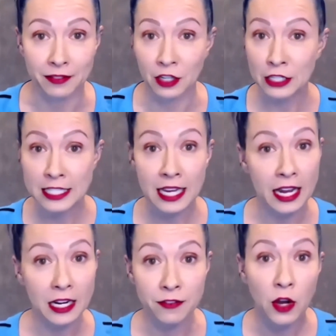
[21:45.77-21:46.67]
They're just
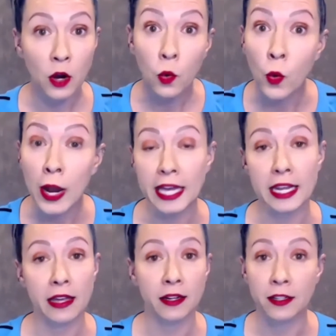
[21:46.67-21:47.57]
kind of winging
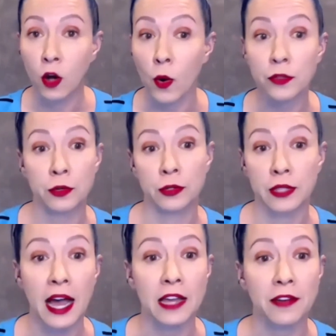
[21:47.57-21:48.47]
it and going through
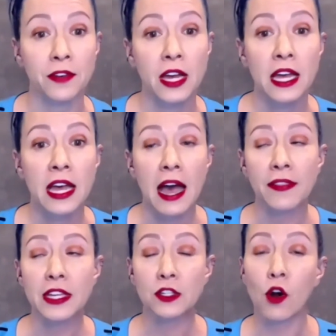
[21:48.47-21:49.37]
life. And
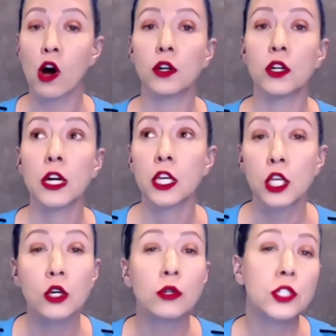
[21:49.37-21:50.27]
these are all
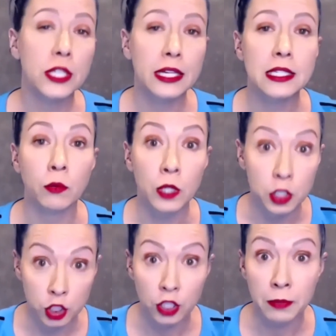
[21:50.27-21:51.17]
huge things that we
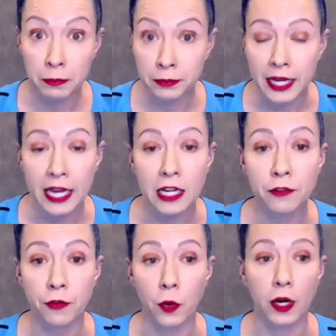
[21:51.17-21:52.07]
should be
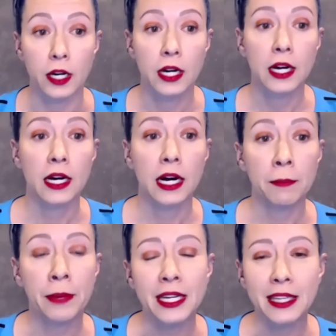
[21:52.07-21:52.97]
planning for,
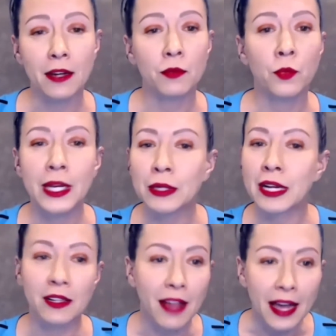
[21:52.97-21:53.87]
but yet we
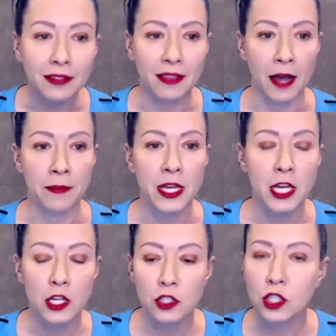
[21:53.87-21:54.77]
neglect them.
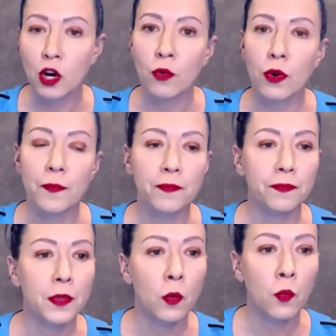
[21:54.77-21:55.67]
So
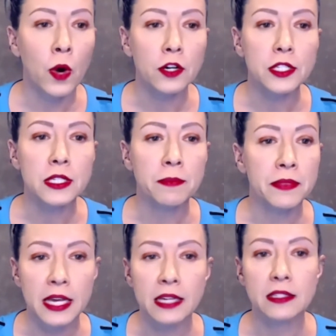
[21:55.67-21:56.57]
what are some
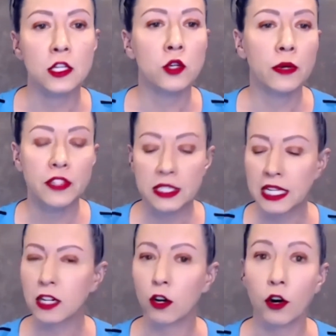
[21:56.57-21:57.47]
things that you have
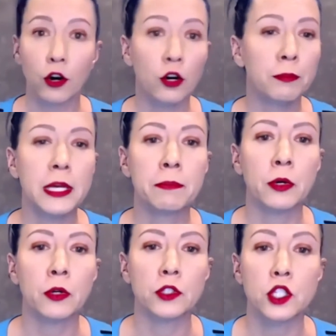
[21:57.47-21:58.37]
seen or heard
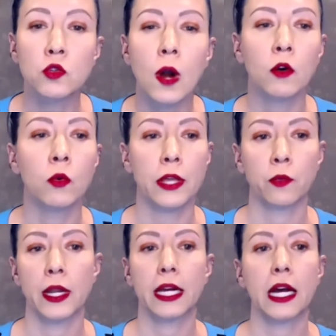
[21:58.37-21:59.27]
people struggle with
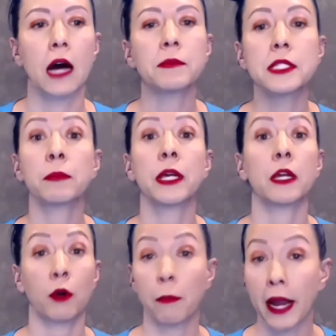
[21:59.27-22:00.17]
when it comes to being
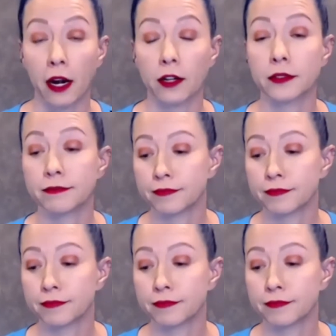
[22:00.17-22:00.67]
prepared?